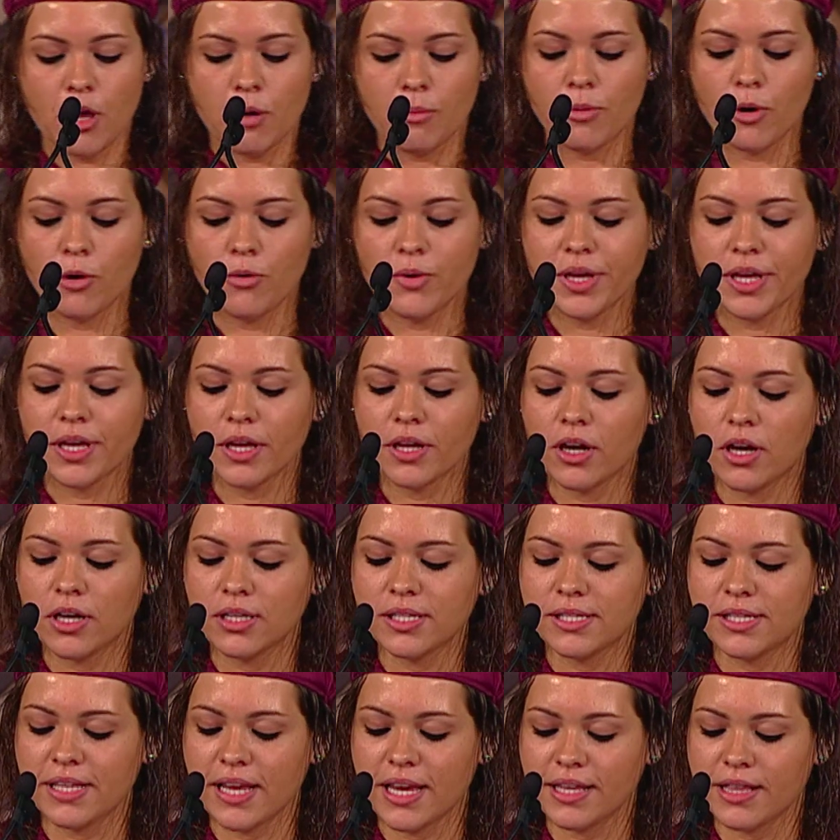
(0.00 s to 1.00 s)
but we can all
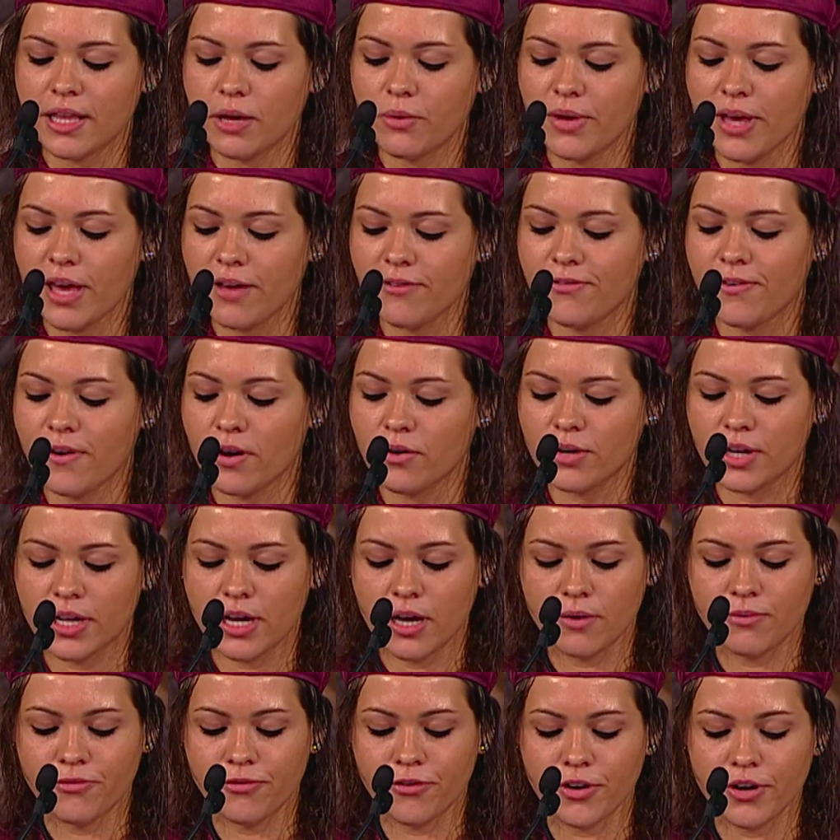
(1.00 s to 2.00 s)
say that we have found
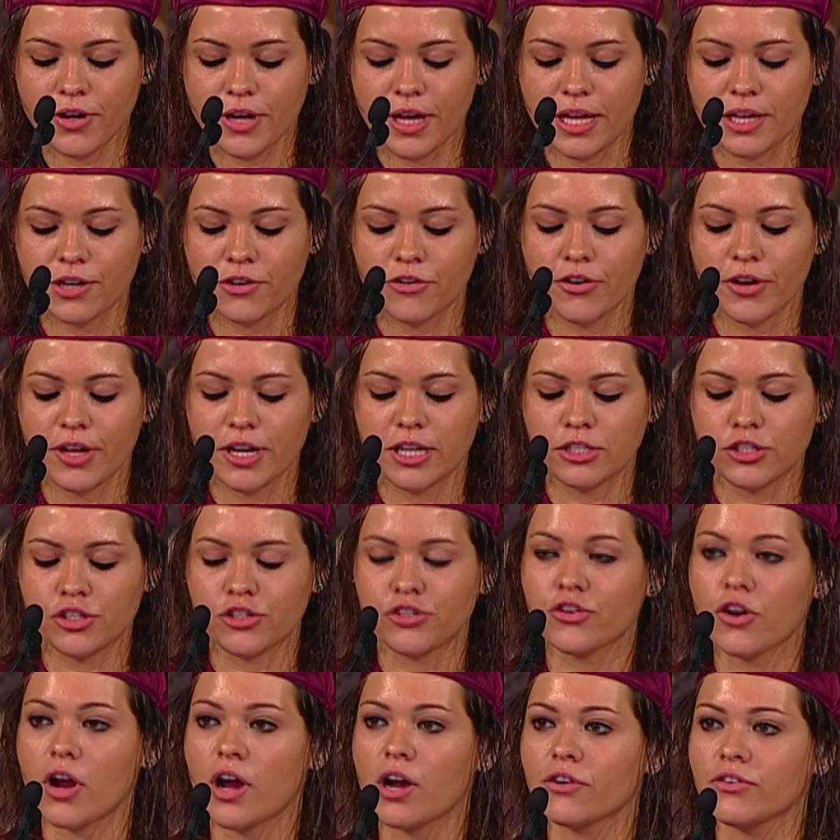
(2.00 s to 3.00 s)
comfort and created
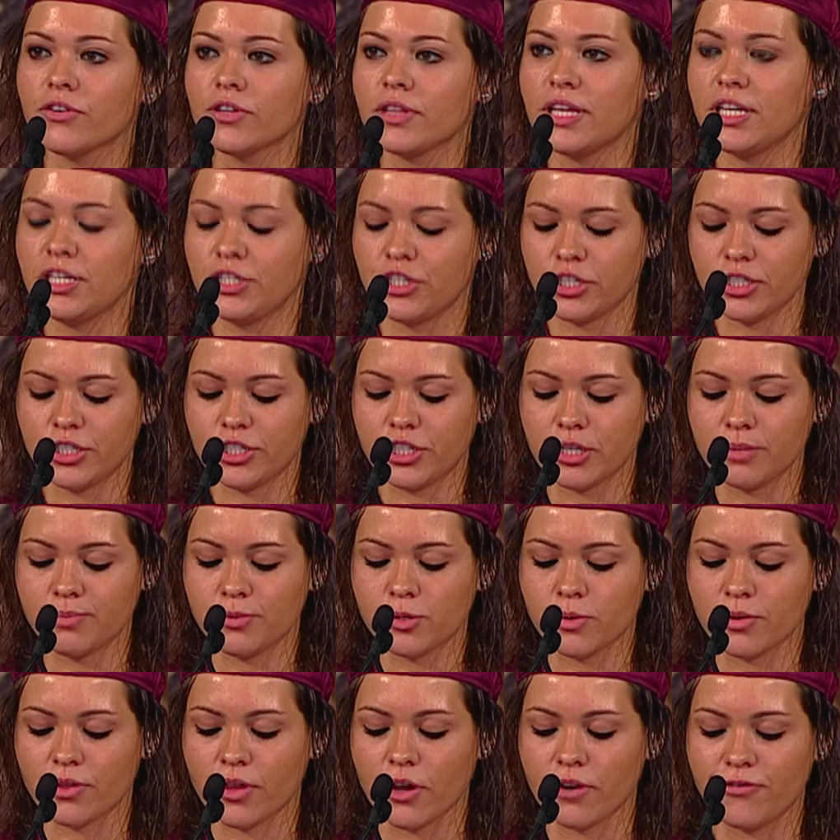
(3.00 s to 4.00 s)
strong
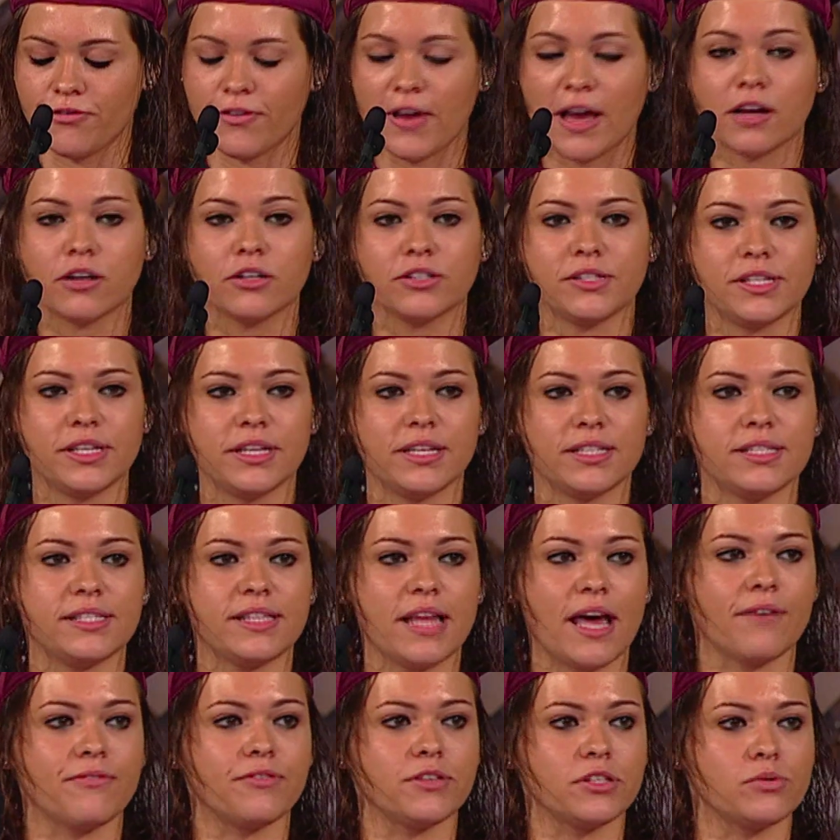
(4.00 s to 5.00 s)
relationships with our faculty and
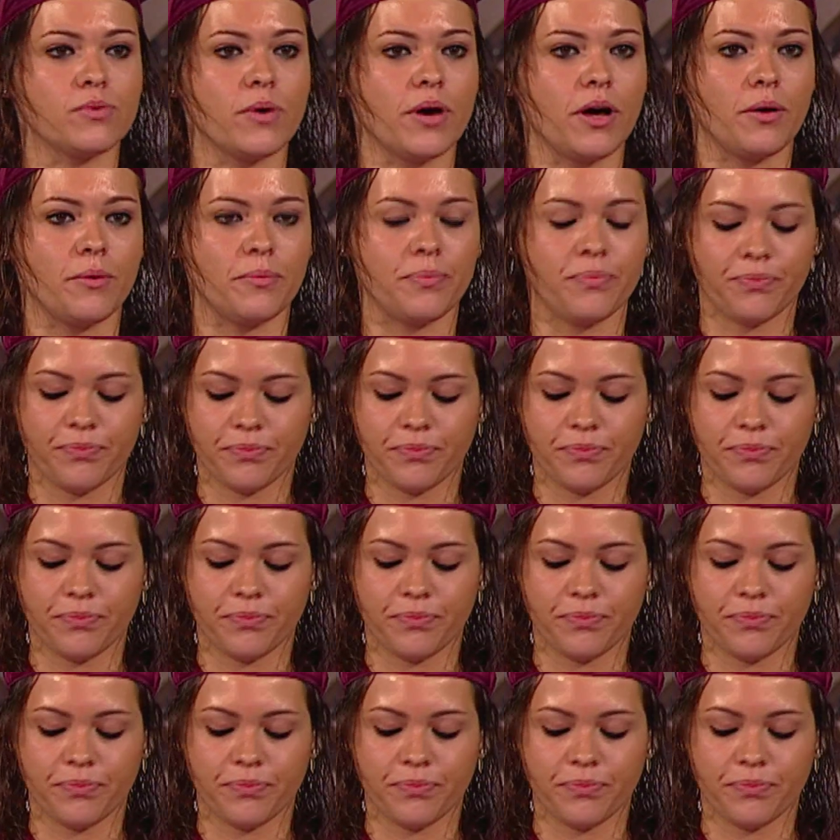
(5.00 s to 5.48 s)
staff as well.